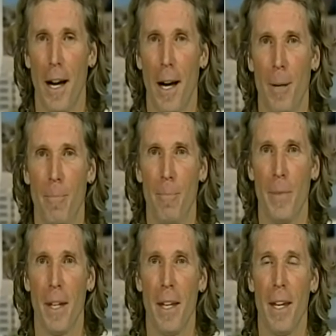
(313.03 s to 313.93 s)

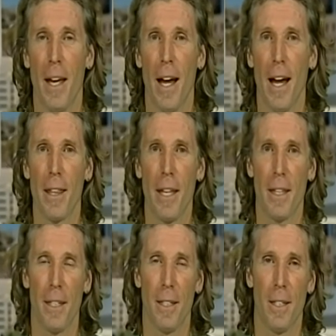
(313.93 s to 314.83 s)
I
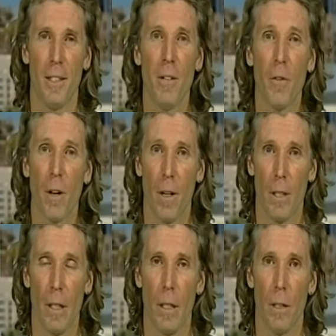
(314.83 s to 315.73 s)
think that the
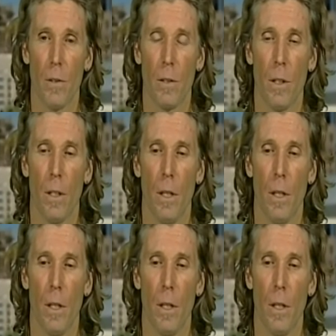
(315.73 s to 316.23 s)
difficulty is